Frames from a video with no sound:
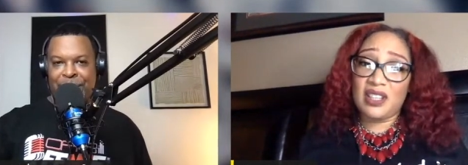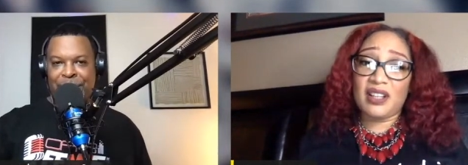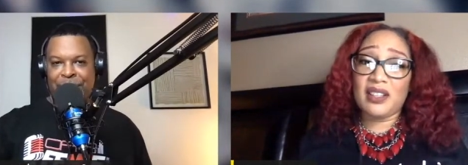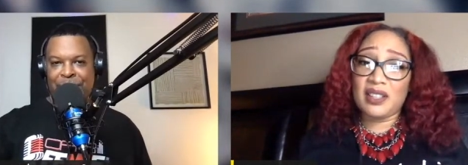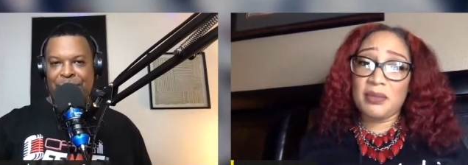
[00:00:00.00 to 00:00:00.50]

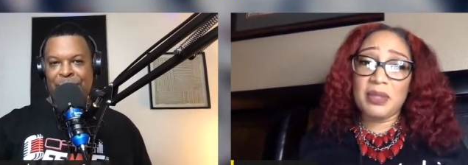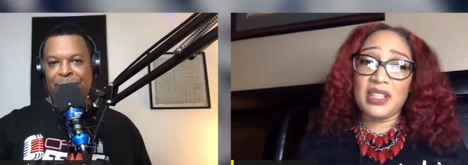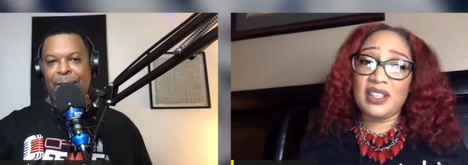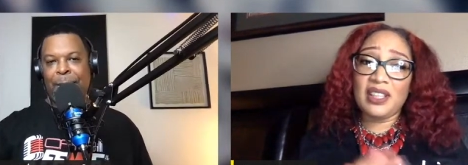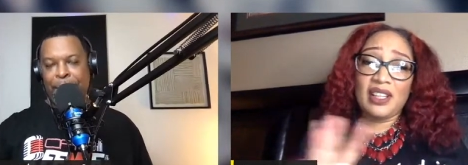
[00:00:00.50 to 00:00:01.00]
Speaker 1: younger than
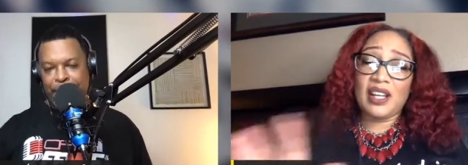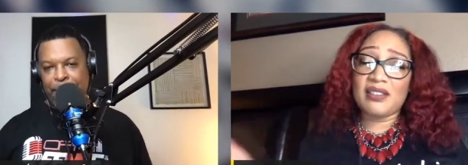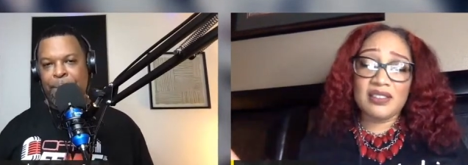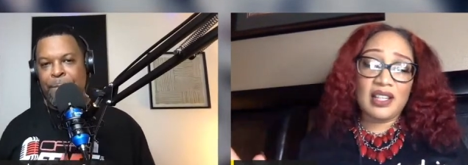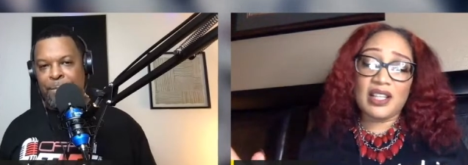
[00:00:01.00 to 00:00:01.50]
me and i
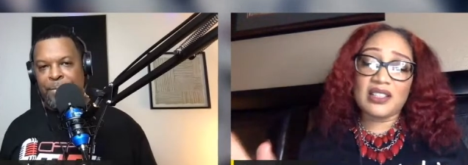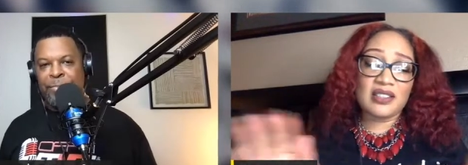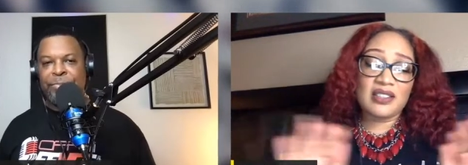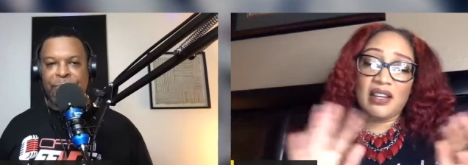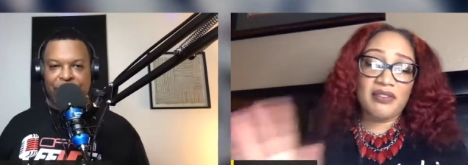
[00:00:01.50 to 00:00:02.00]
i
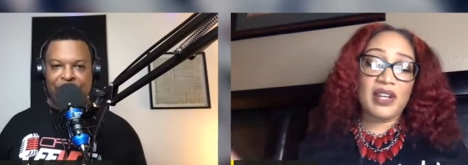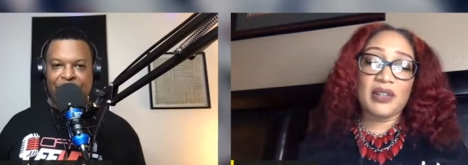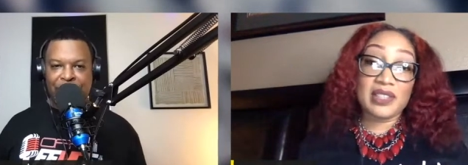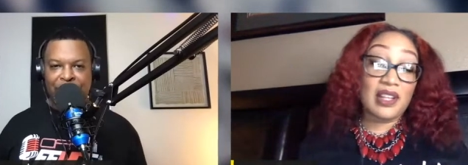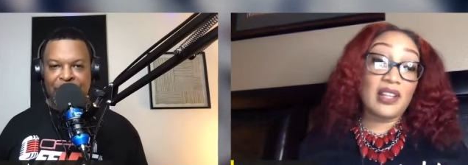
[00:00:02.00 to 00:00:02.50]
just i
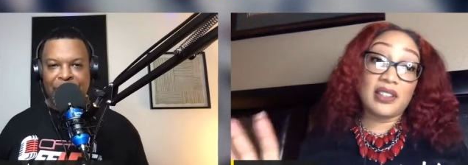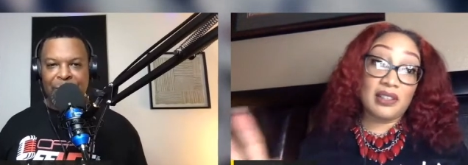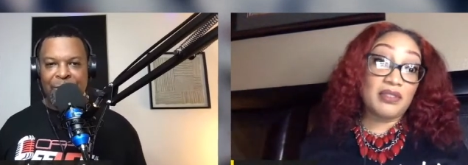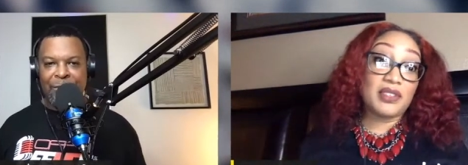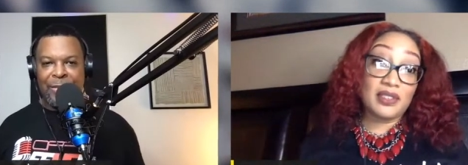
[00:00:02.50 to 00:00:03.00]
vowed to like
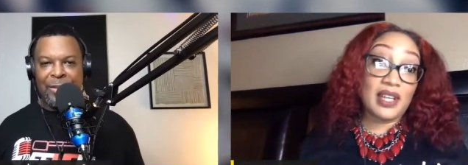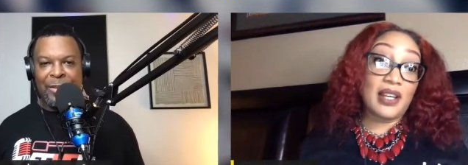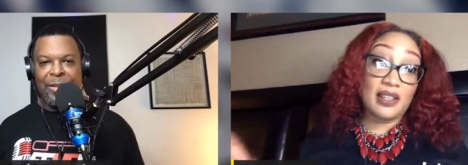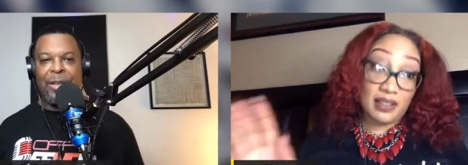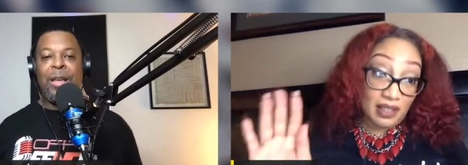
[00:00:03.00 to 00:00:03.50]
never do
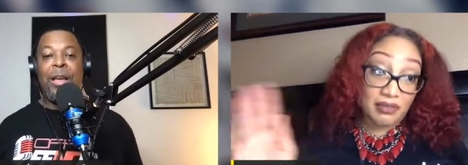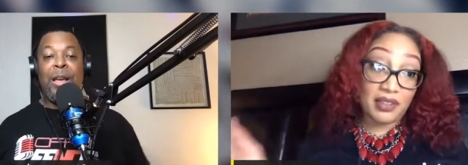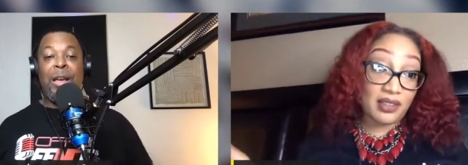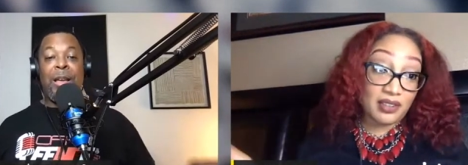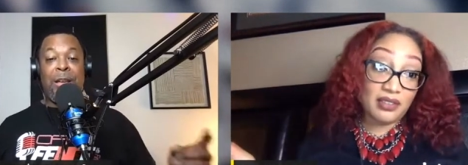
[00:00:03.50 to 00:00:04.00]
that
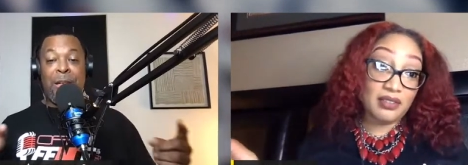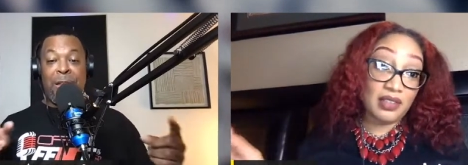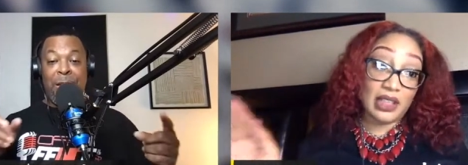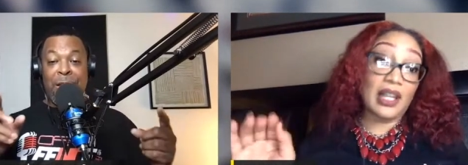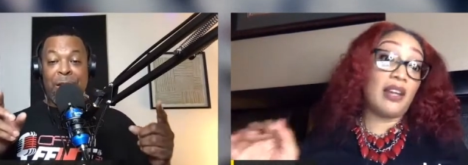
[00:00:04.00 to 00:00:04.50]
ever
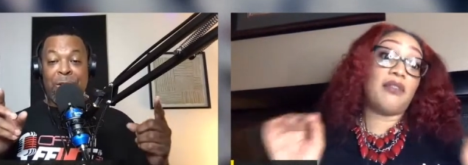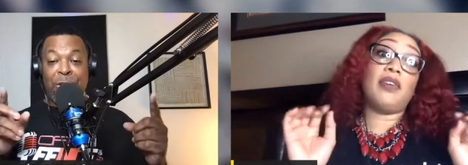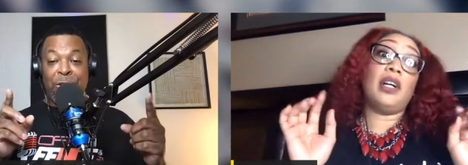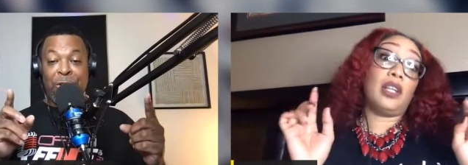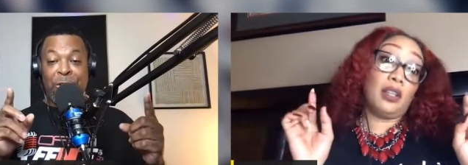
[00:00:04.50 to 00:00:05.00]
in life
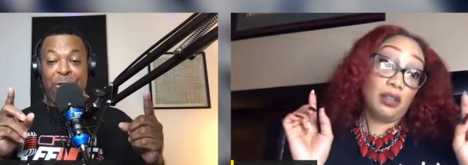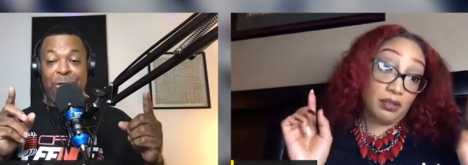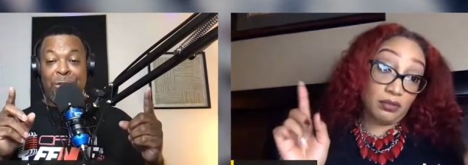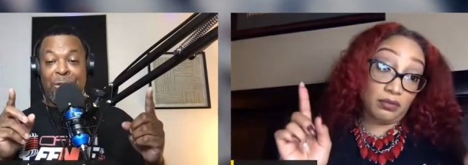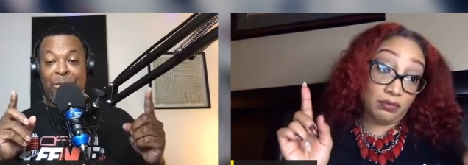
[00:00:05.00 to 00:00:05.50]
again
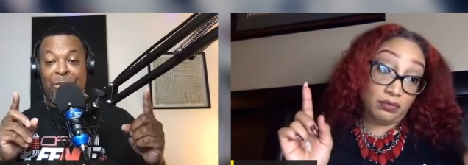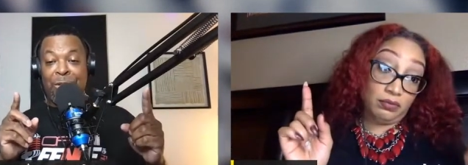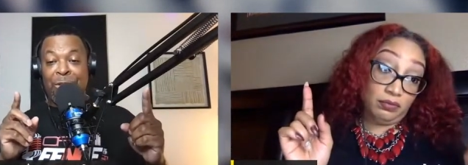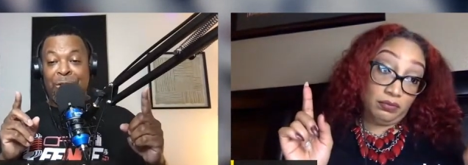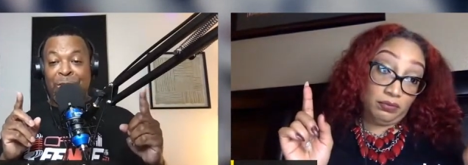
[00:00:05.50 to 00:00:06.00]

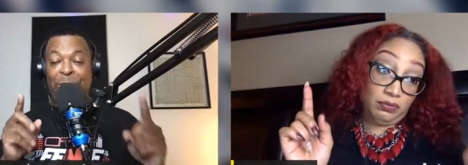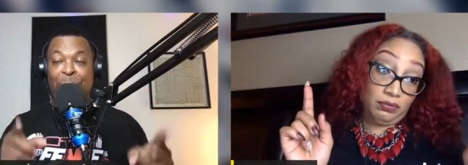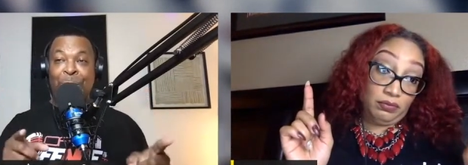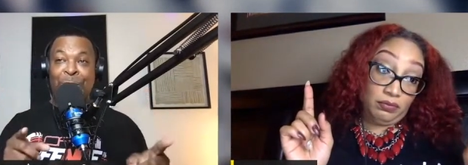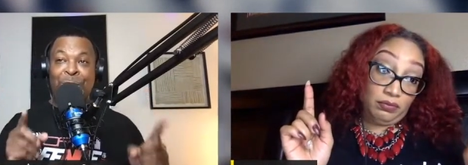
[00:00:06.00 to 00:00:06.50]

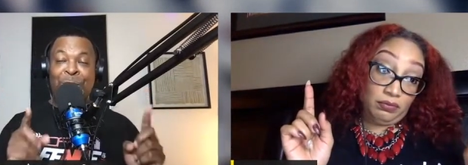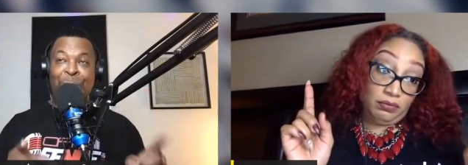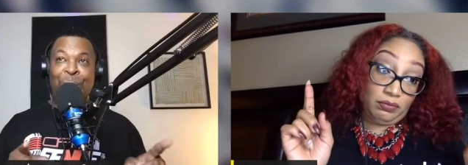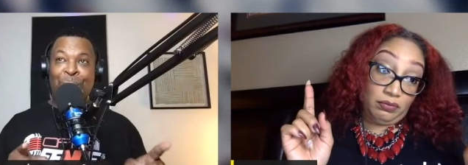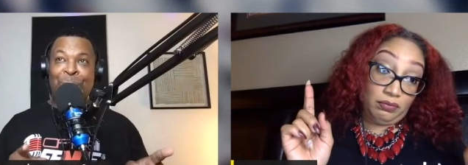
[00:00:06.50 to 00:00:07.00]
Speaker 2: so
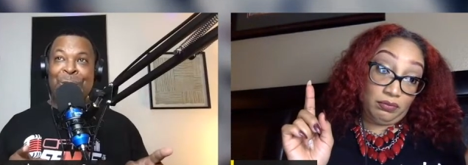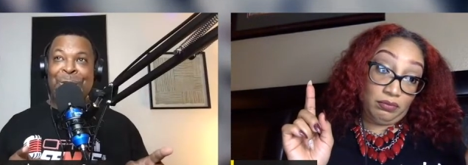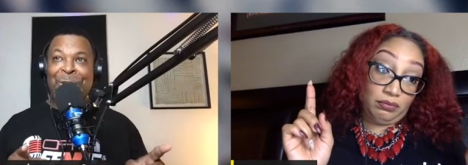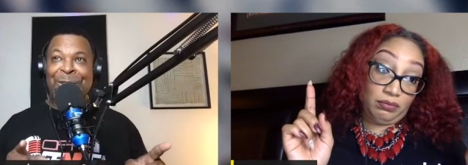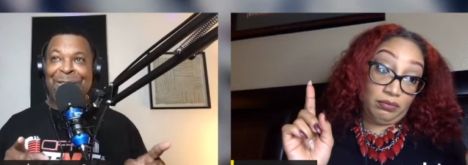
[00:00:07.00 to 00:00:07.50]
so
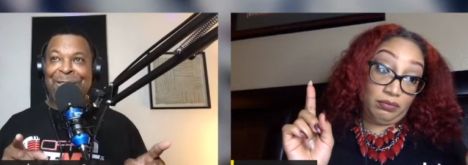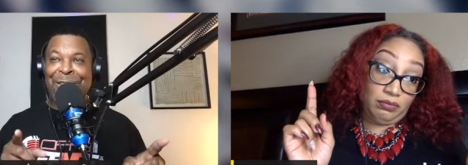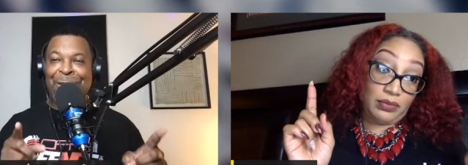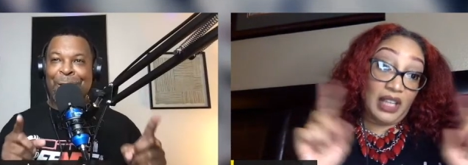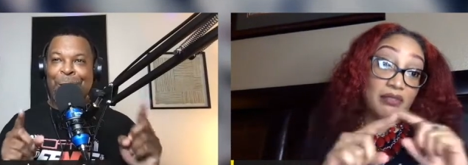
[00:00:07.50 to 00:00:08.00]

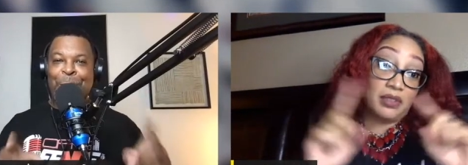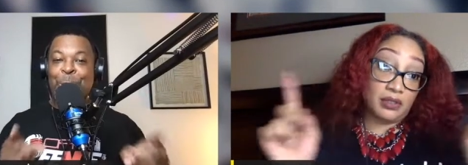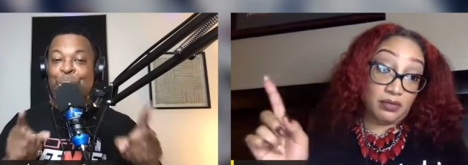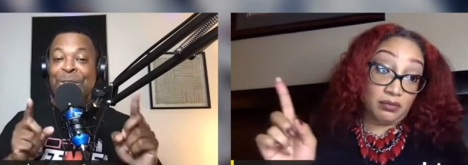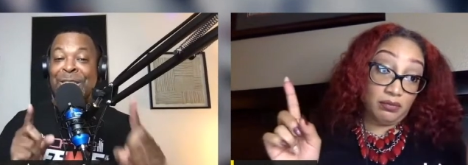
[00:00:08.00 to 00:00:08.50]
ever. are
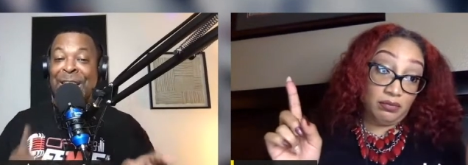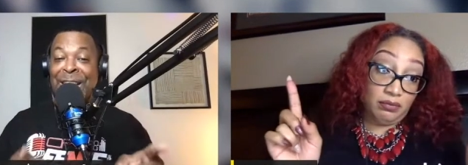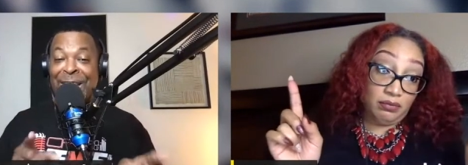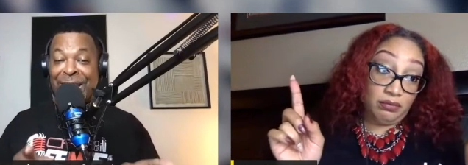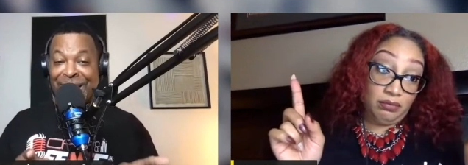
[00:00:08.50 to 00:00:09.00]
you
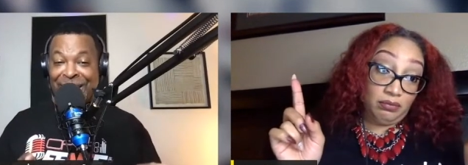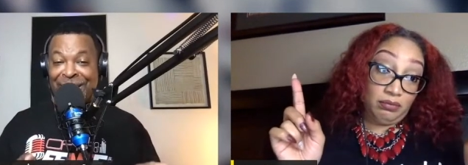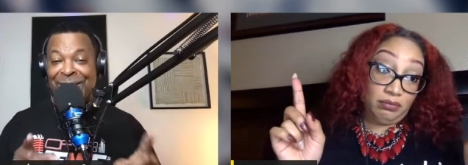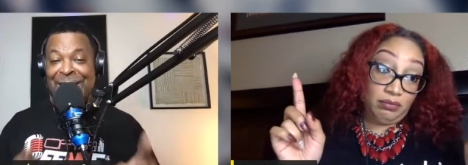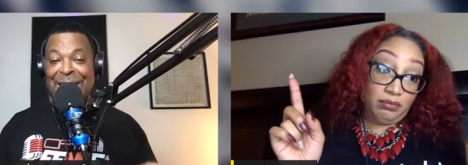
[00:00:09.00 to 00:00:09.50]

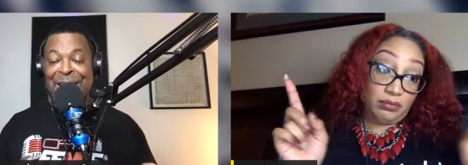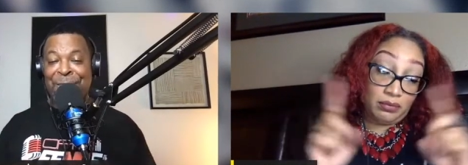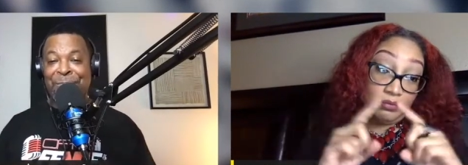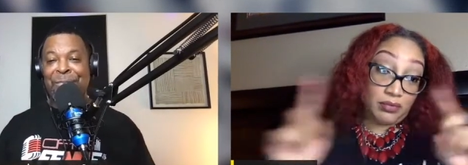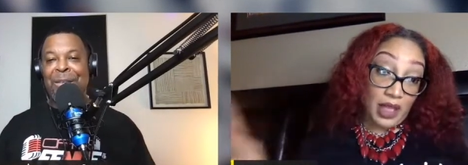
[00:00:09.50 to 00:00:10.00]
saying
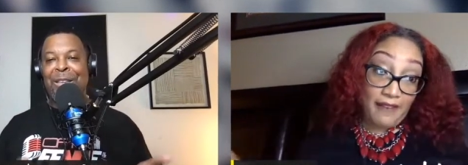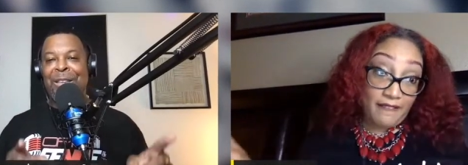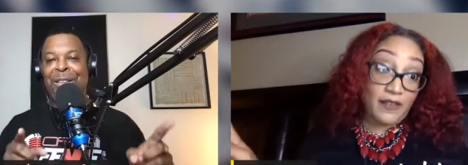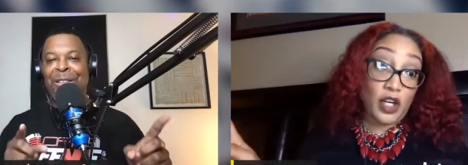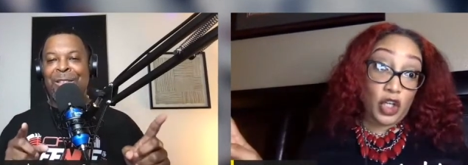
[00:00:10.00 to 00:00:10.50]
that
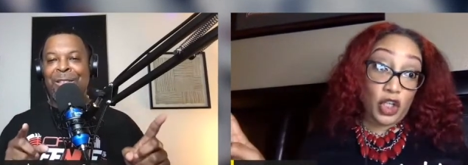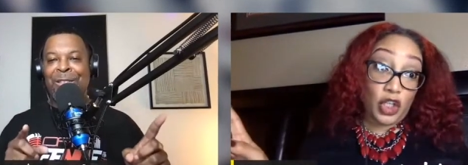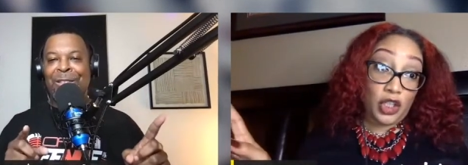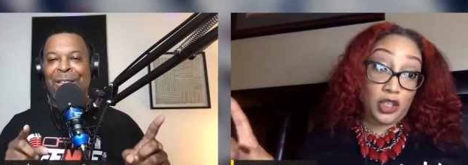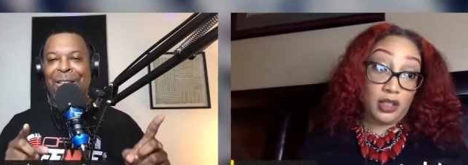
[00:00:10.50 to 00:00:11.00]

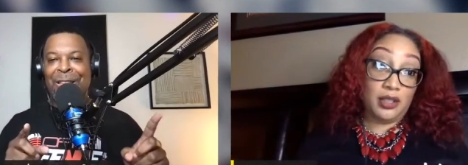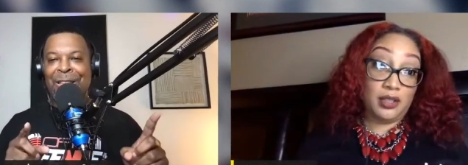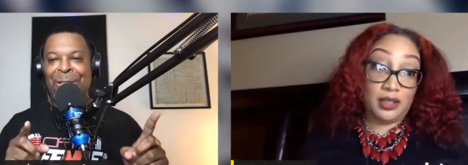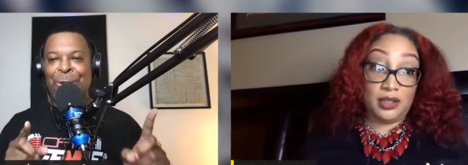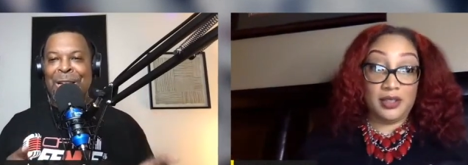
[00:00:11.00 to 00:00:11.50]

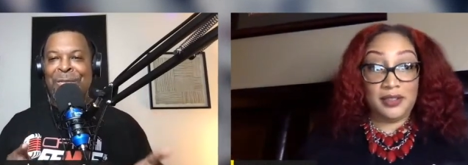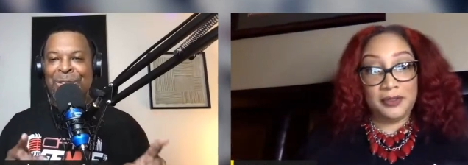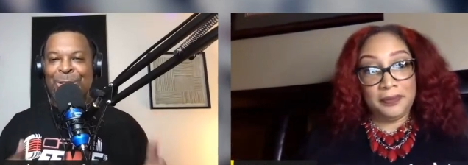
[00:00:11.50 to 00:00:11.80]
you have